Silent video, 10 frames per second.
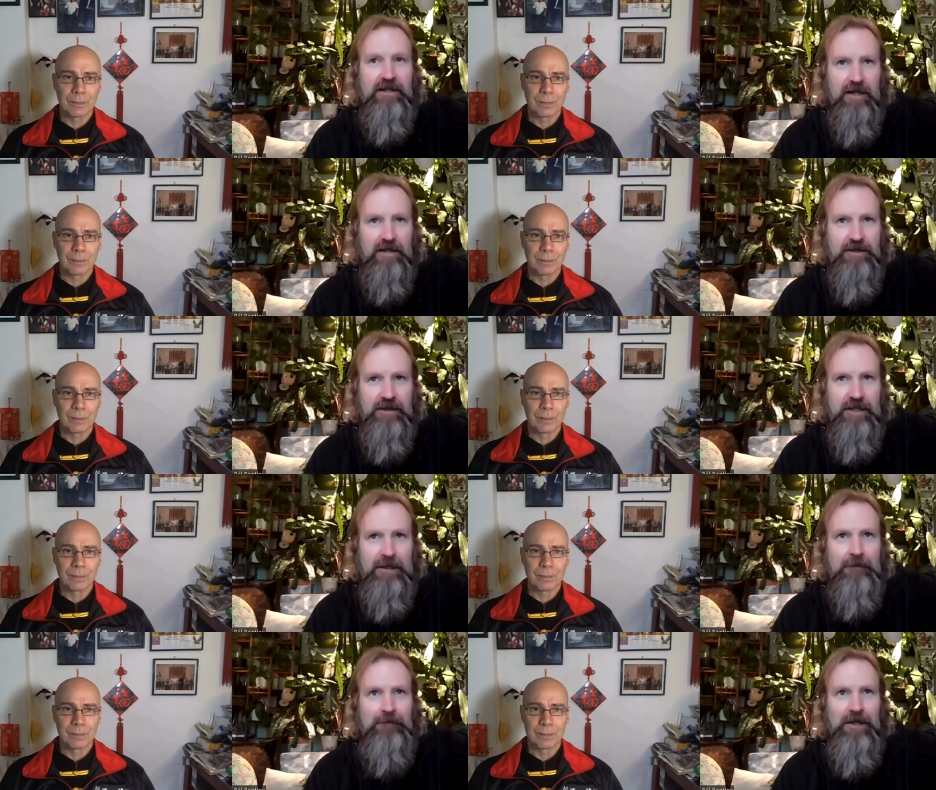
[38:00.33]
Speaker 1: to talk to you
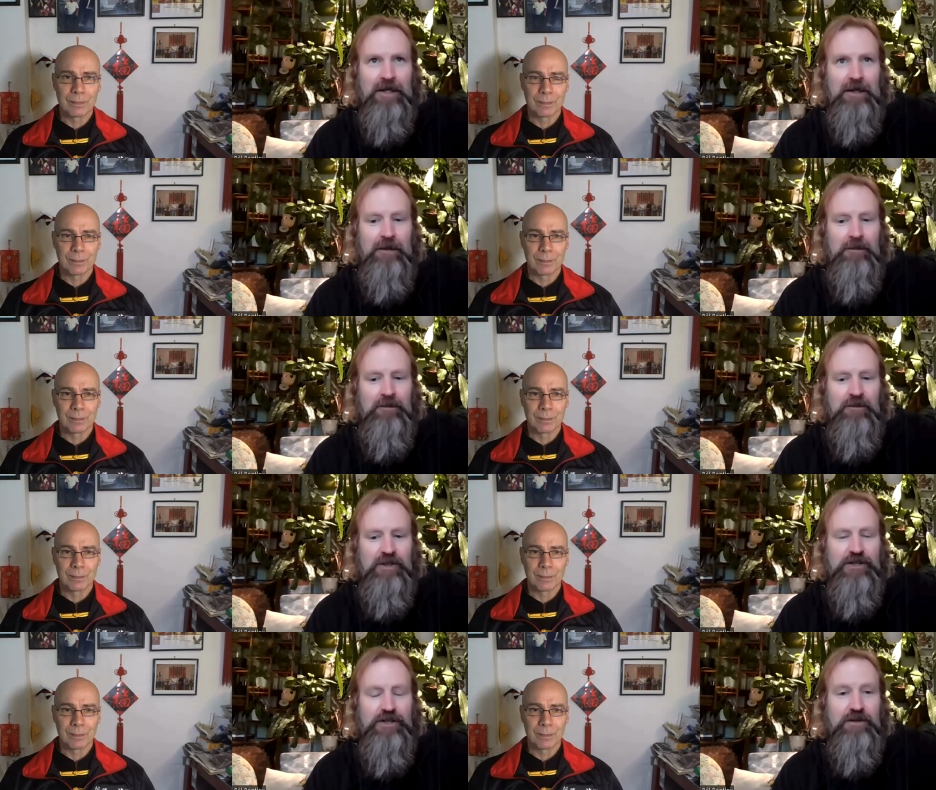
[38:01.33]
again. Um,
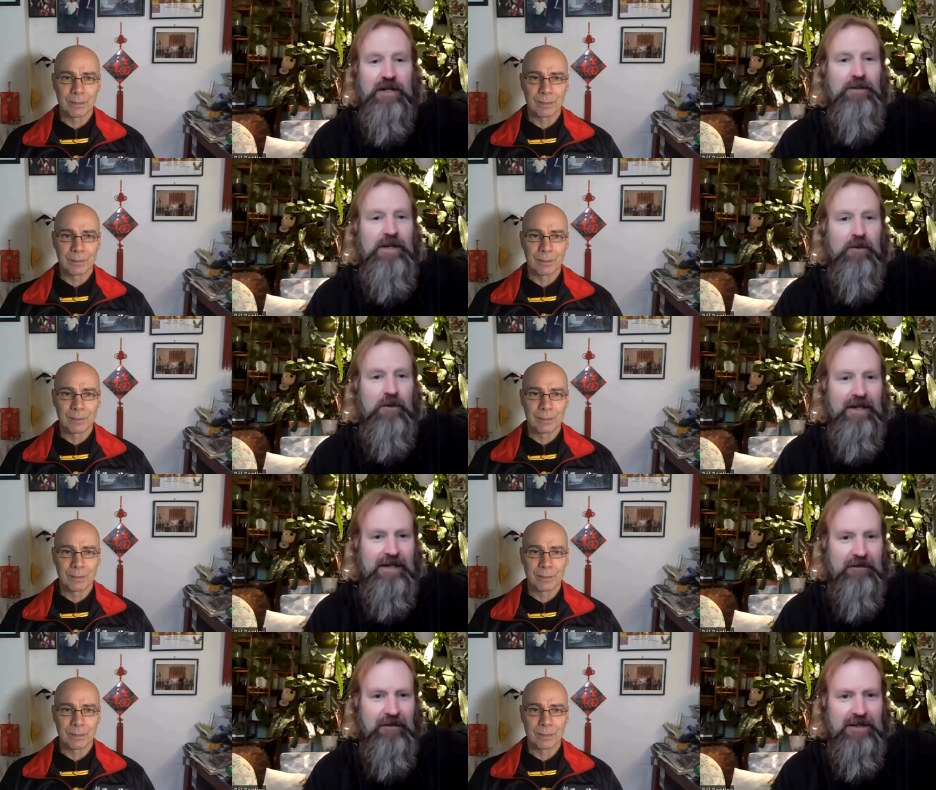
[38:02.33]
could you tell people where they
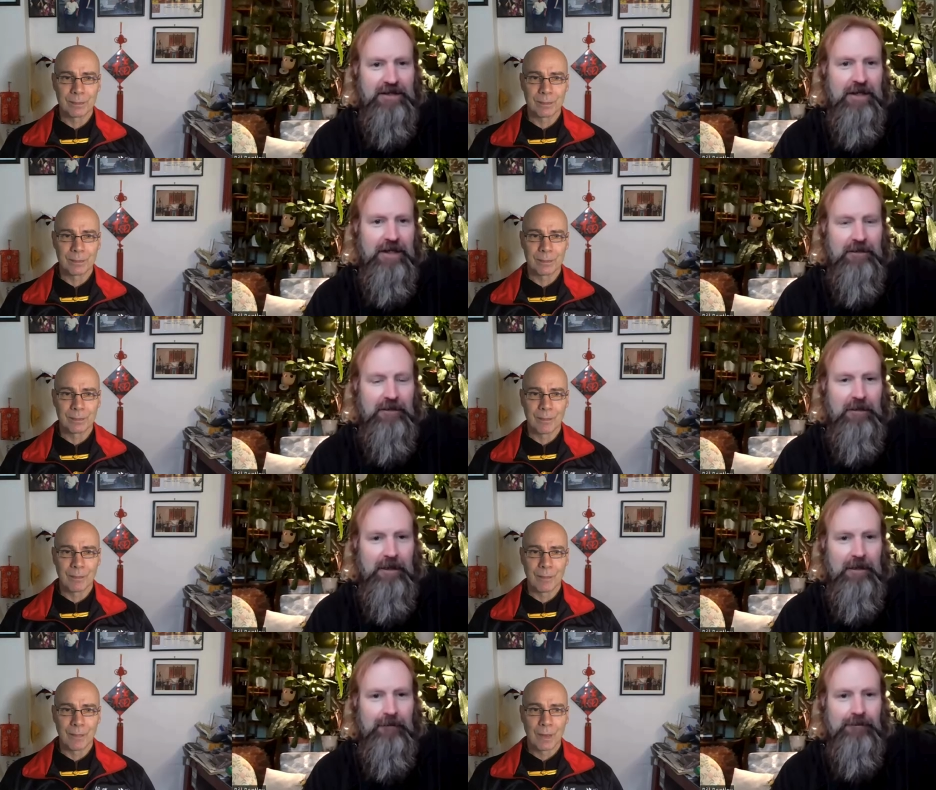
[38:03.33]
can find you at?
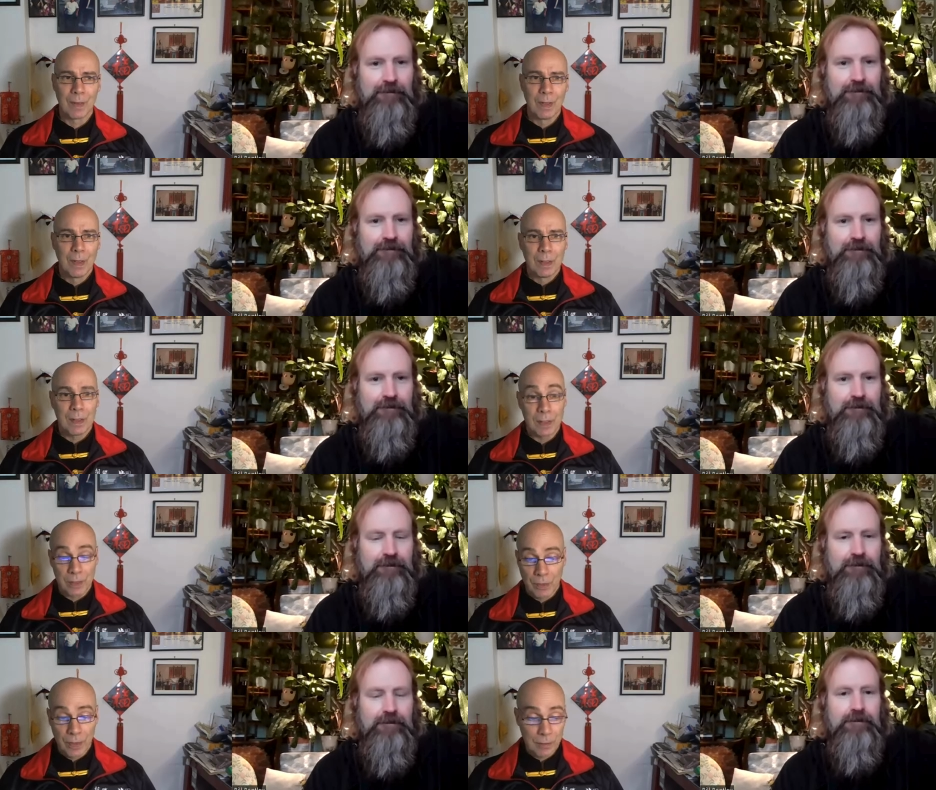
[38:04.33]
Speaker 2: Yeah, so
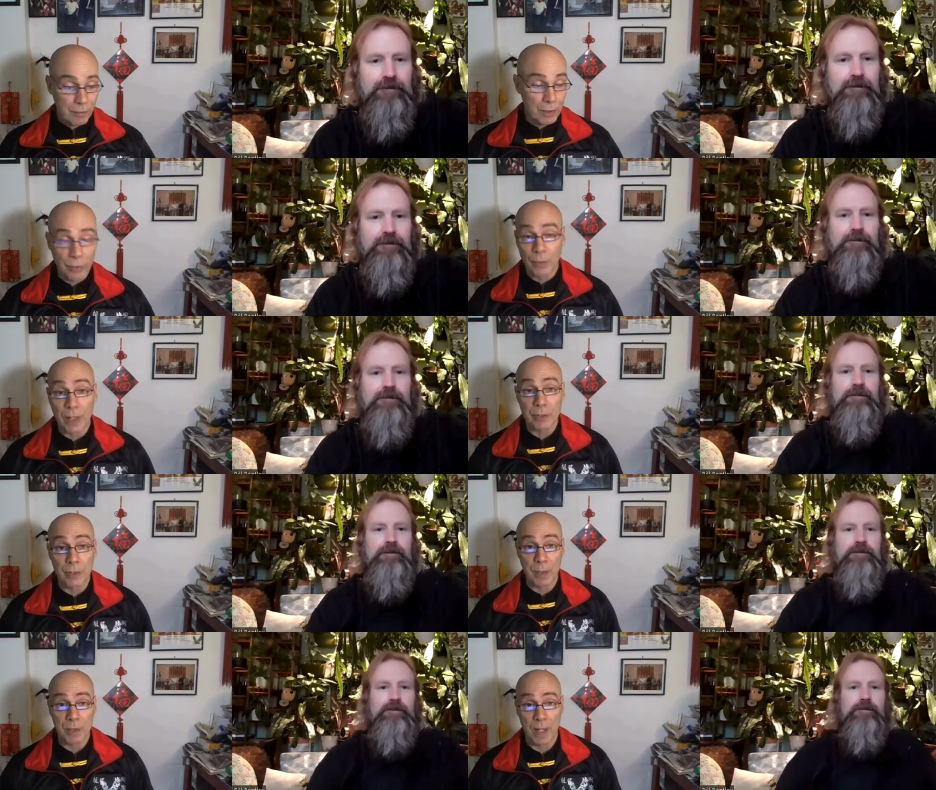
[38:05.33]
th- first of all, thanks very
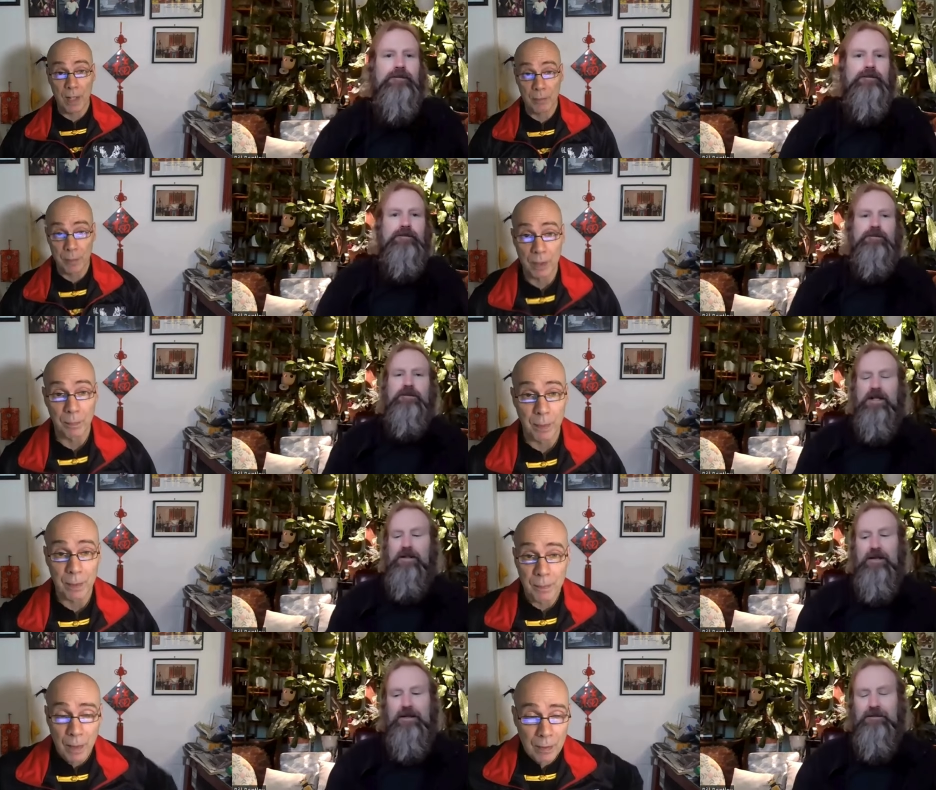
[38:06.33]
much for having me on,
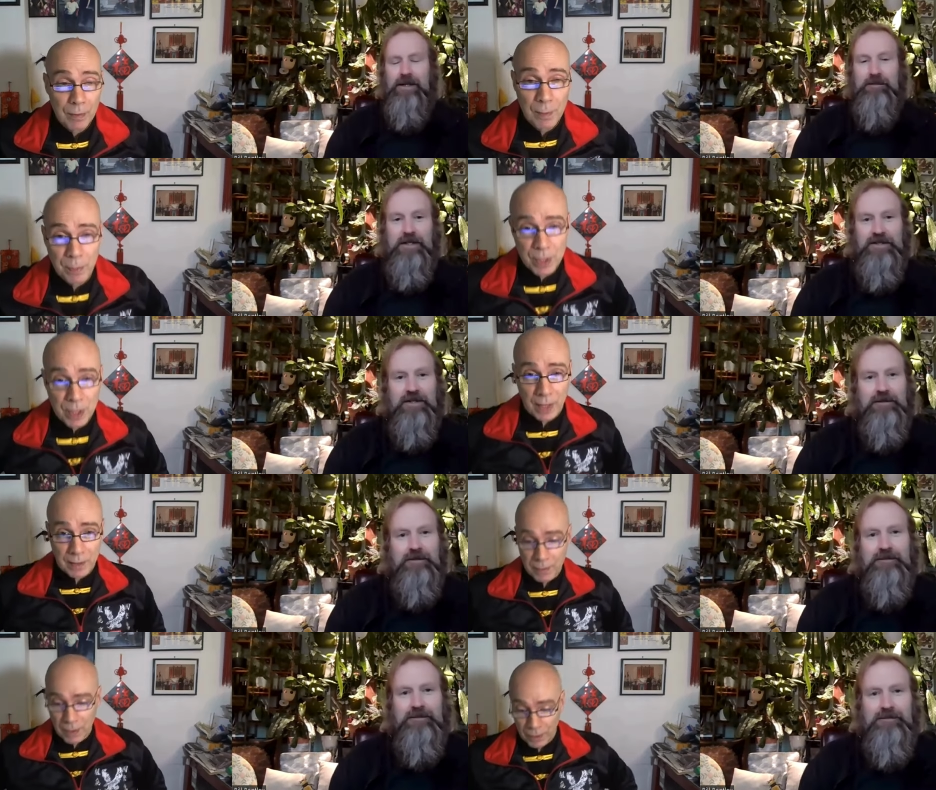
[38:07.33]
Bill. I really appreciate
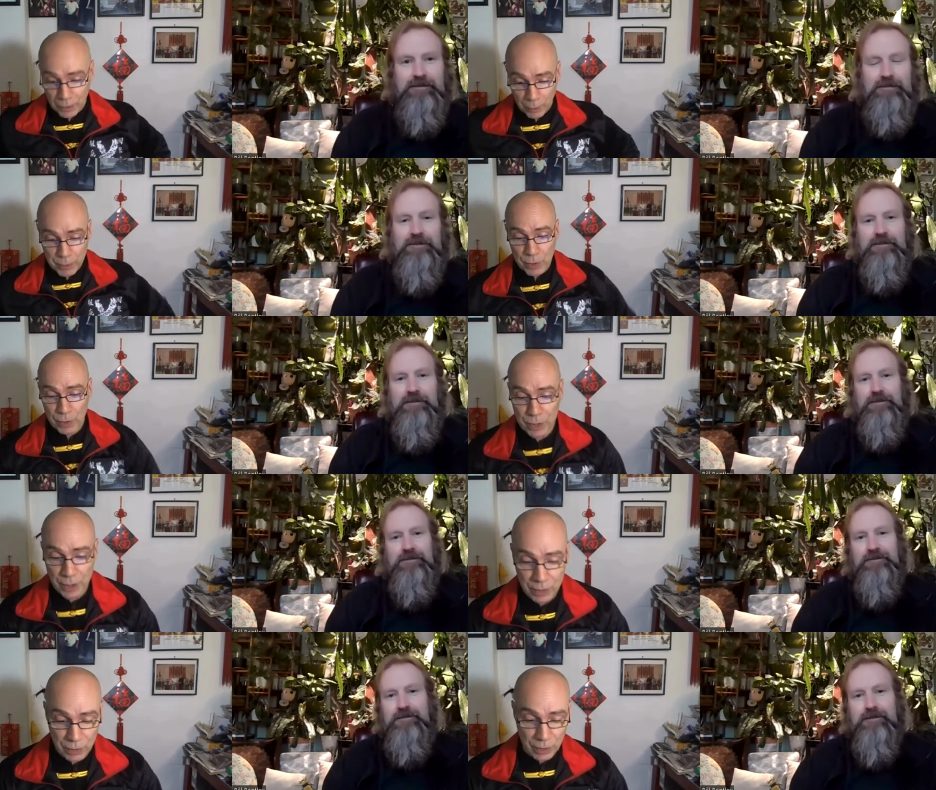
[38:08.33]
uh, the opportunity
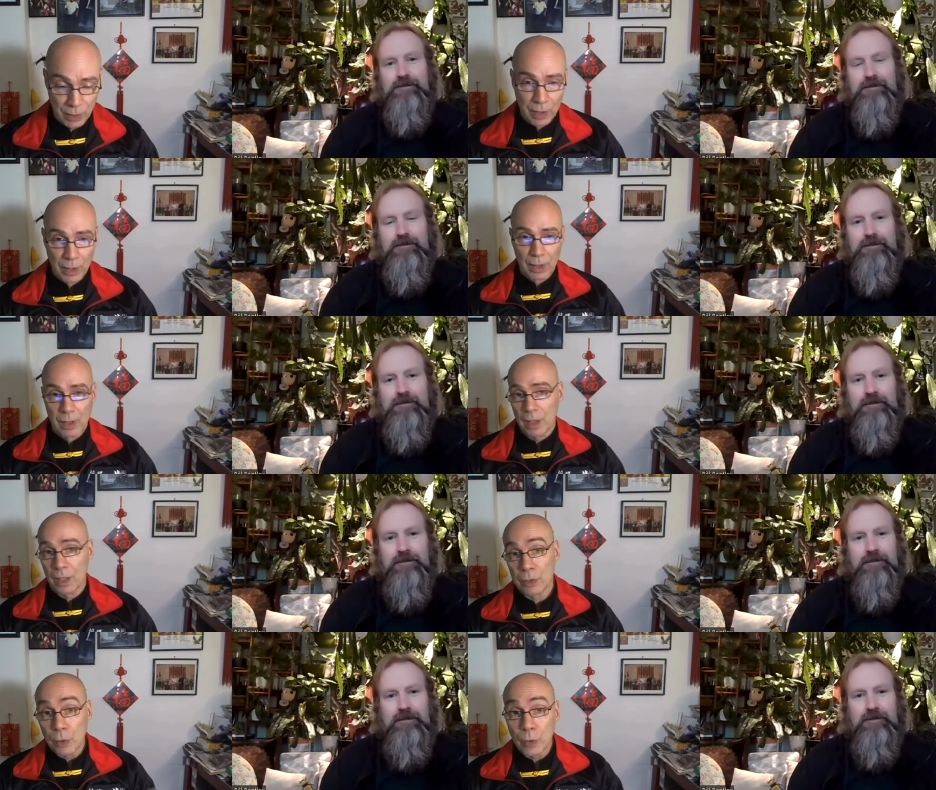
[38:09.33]
to uh,
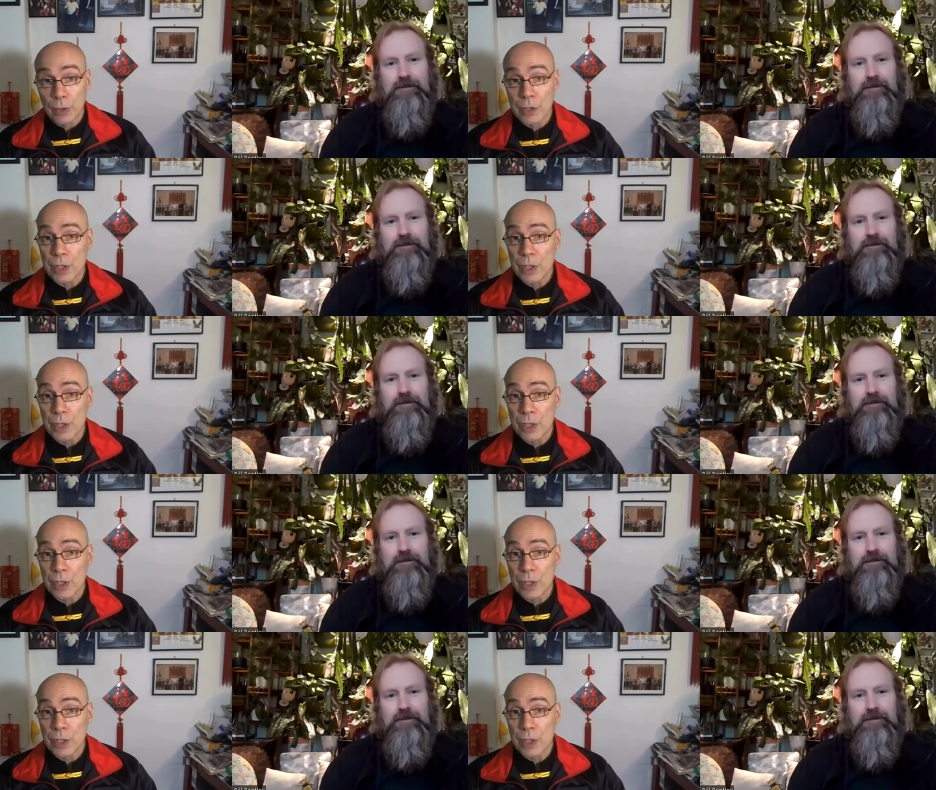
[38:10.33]
talk and